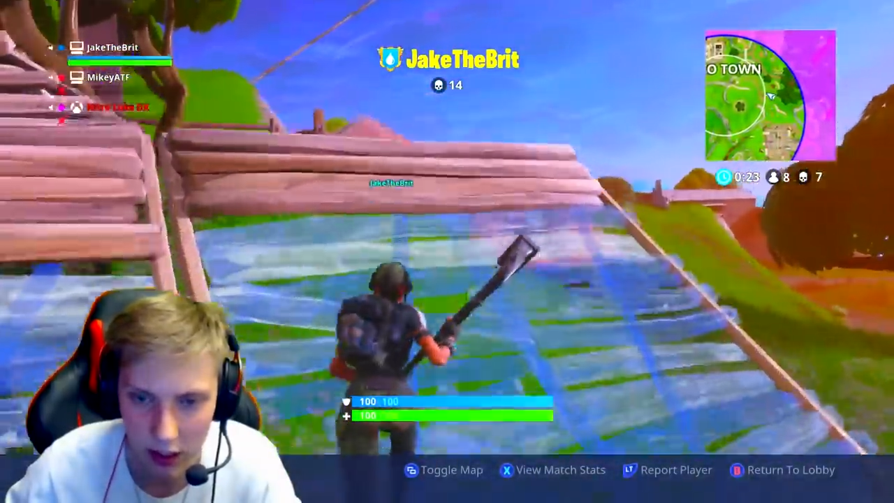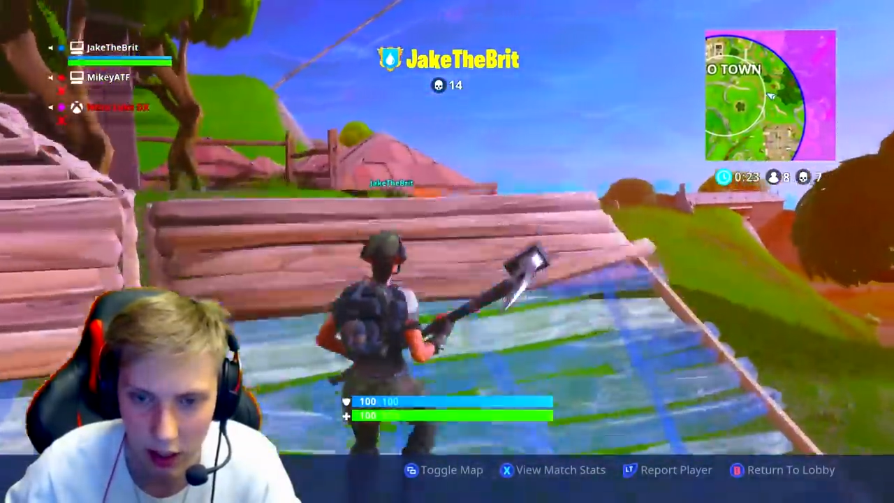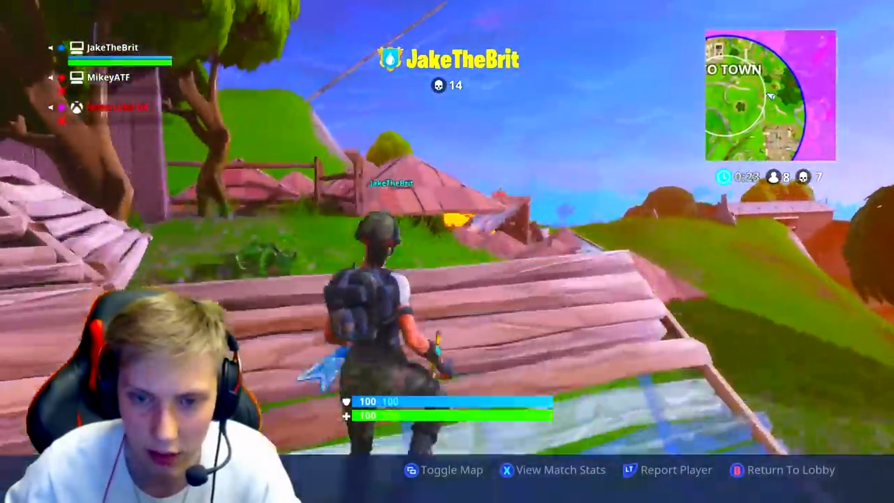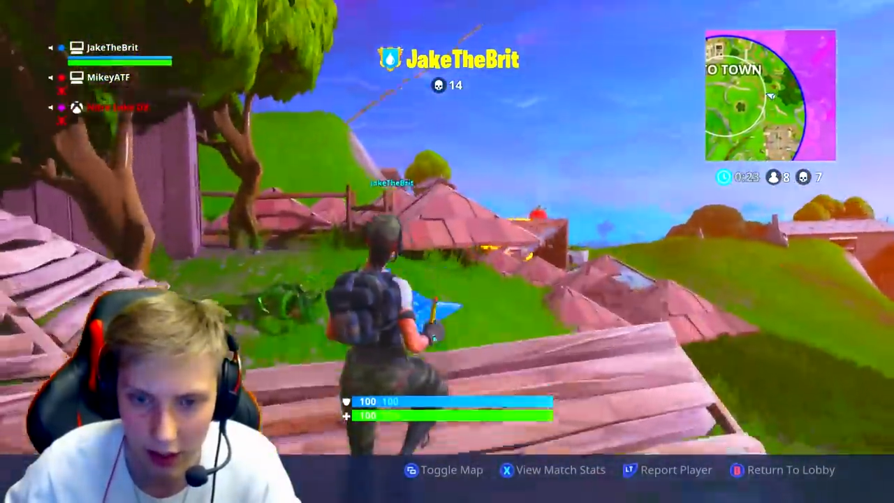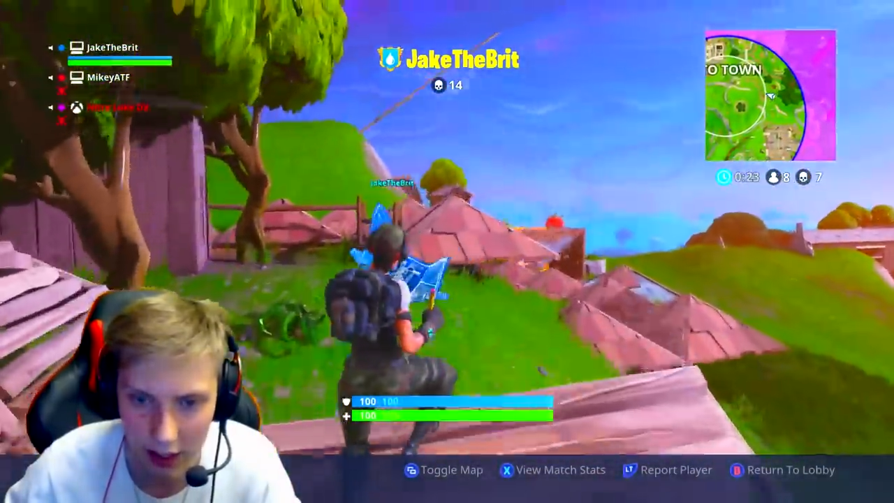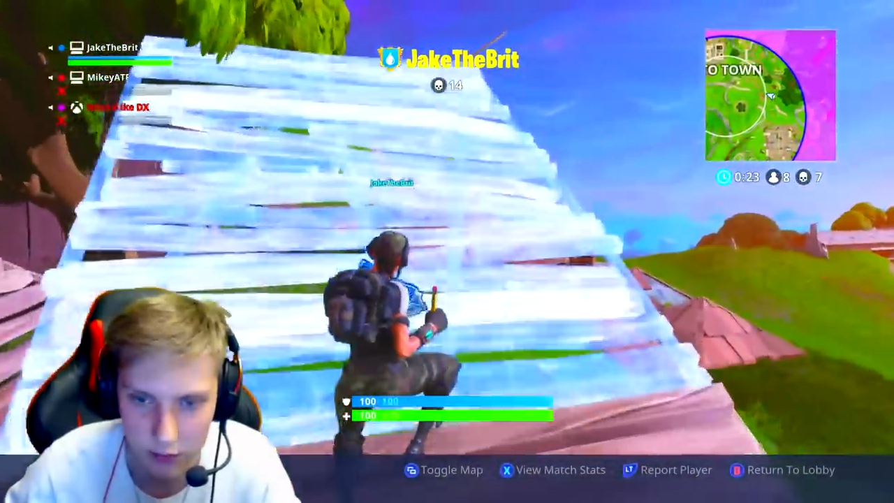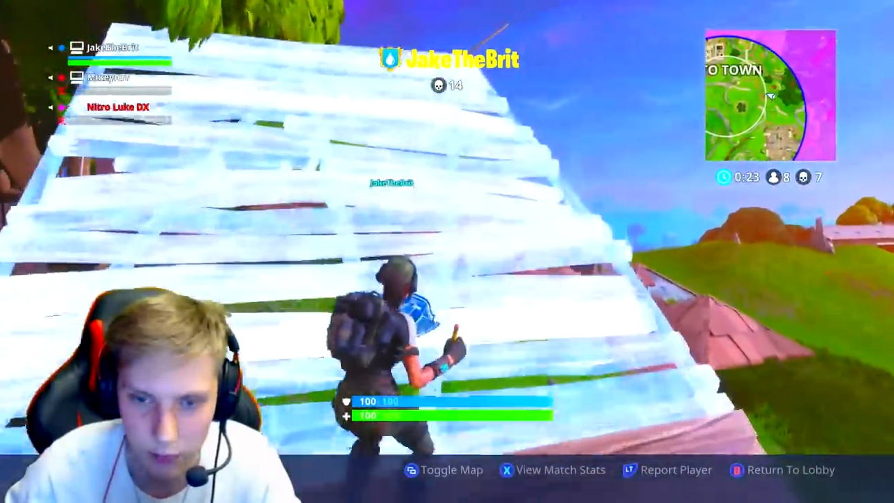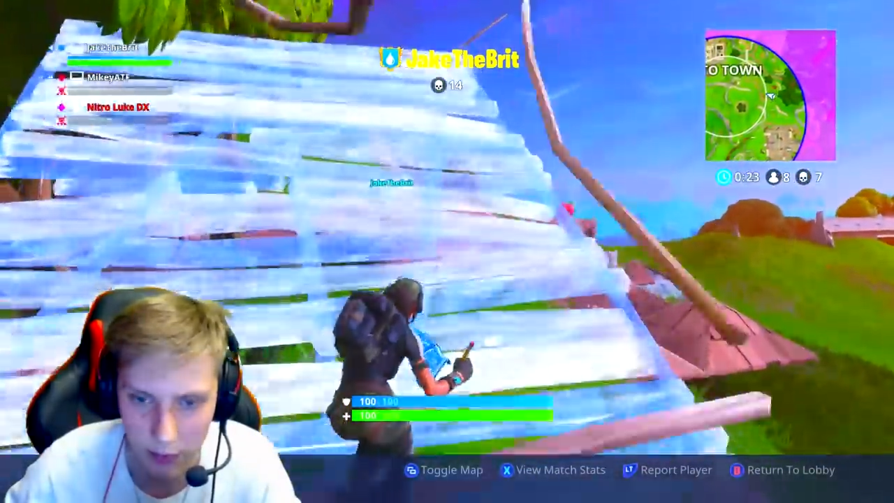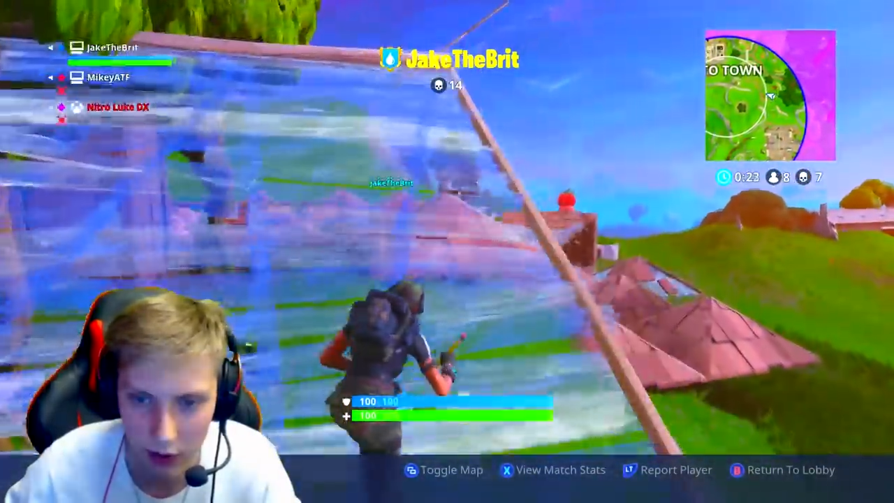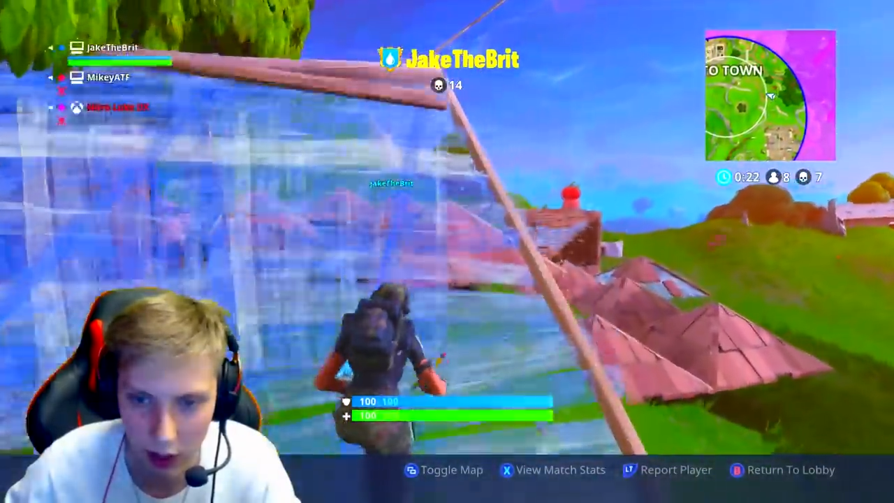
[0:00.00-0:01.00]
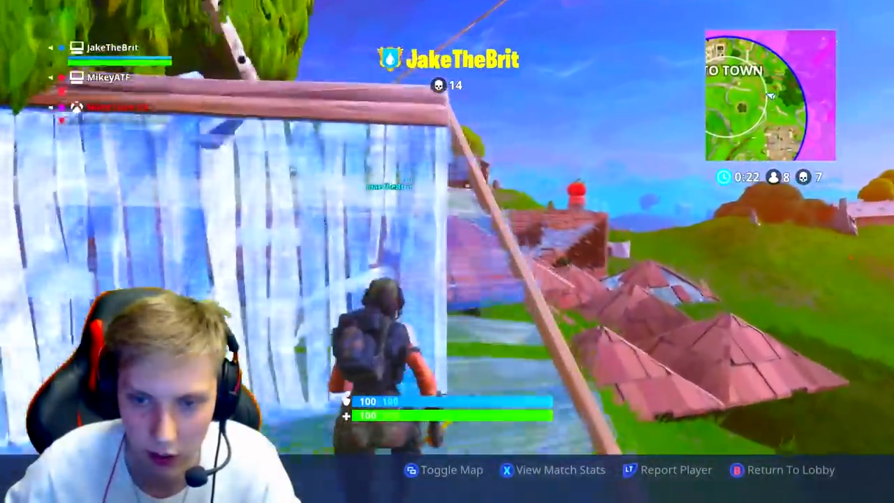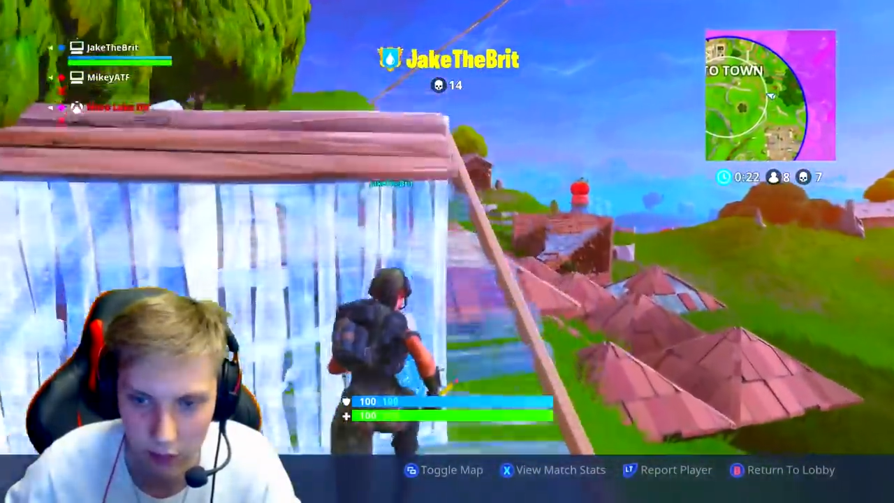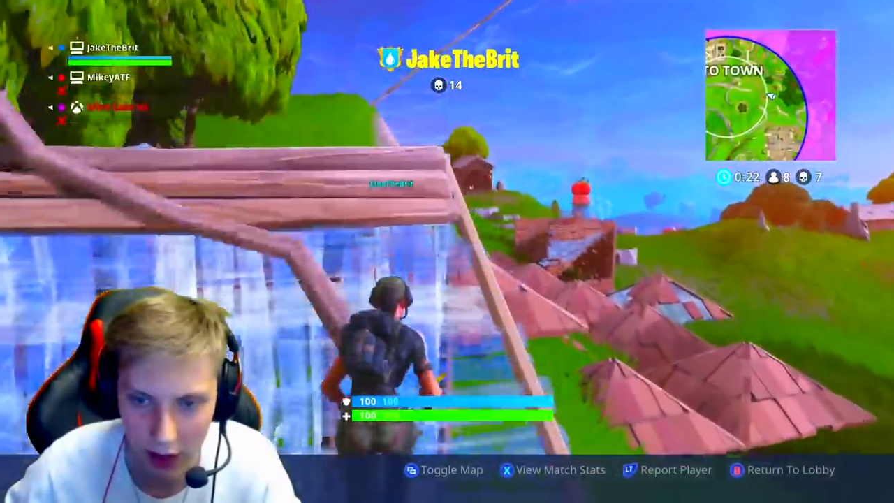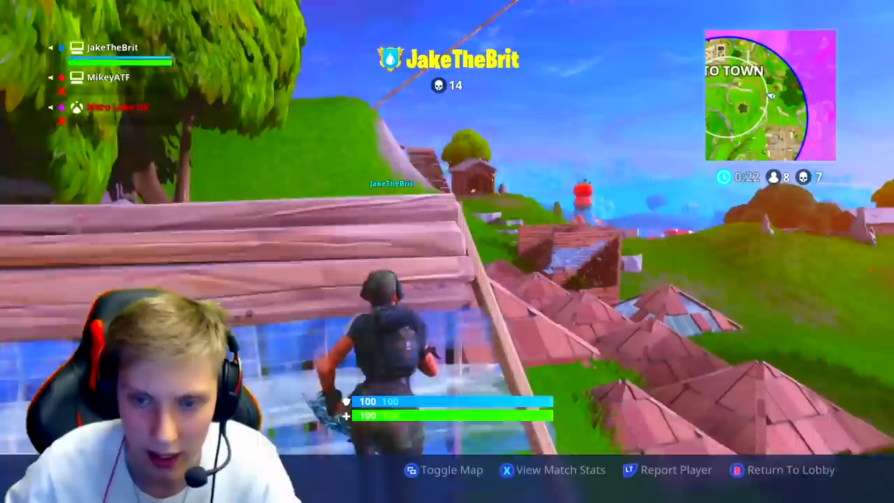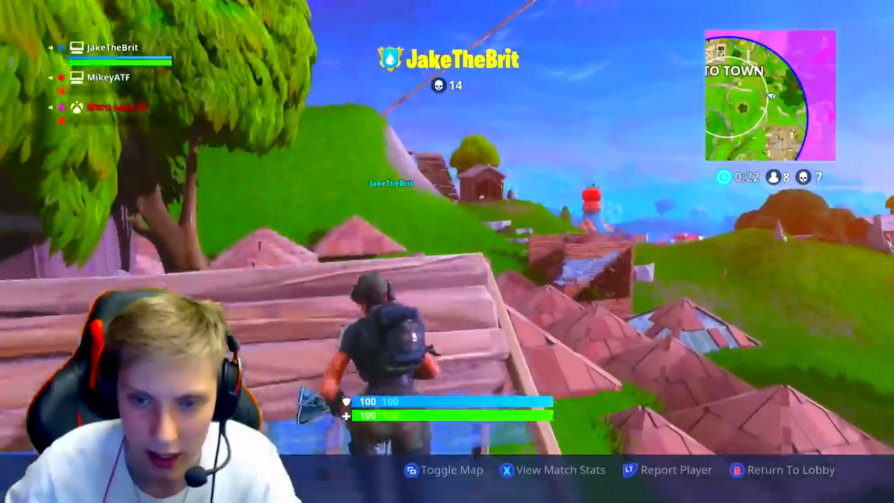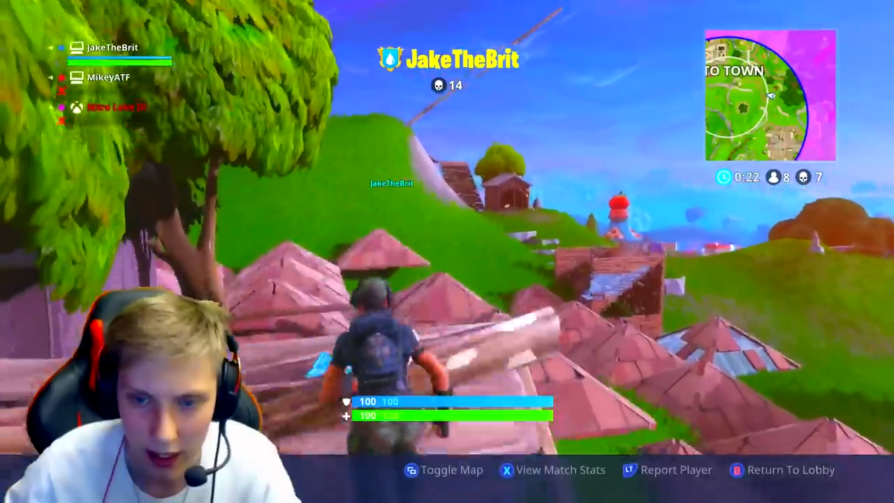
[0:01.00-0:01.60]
Okay, he's probably not going for that.